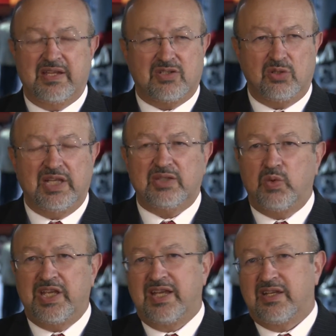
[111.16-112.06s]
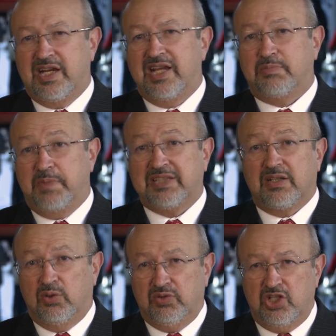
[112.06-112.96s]
so that we can create
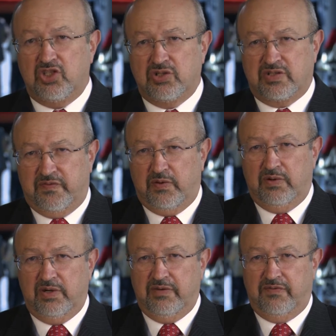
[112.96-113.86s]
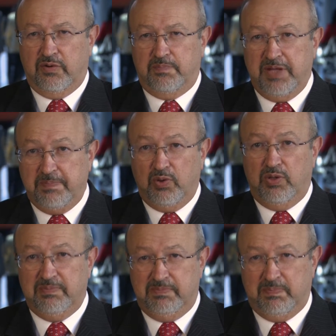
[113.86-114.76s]
better conditions for
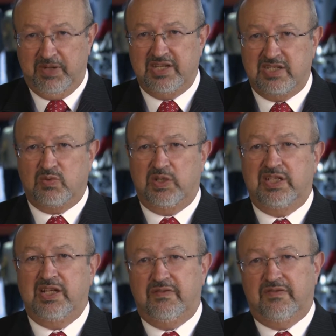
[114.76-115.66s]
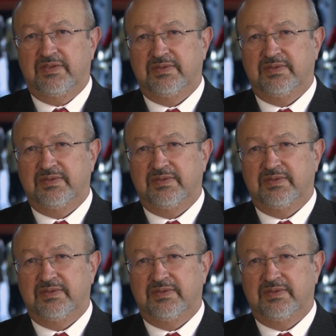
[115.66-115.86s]
people in the places where they live.